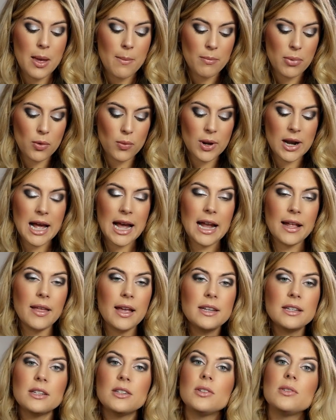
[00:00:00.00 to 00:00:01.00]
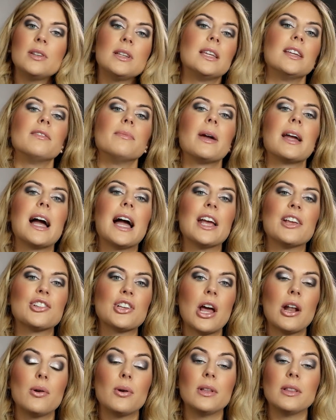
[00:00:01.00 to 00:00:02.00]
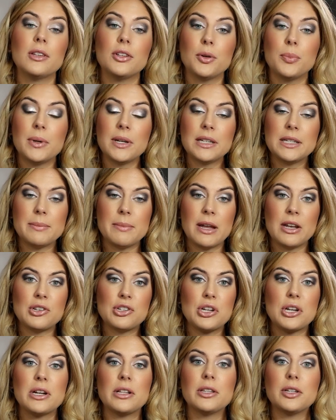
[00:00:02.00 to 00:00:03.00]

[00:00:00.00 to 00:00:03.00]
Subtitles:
But what I like to do to give my eyeshadow a little bit of dimension,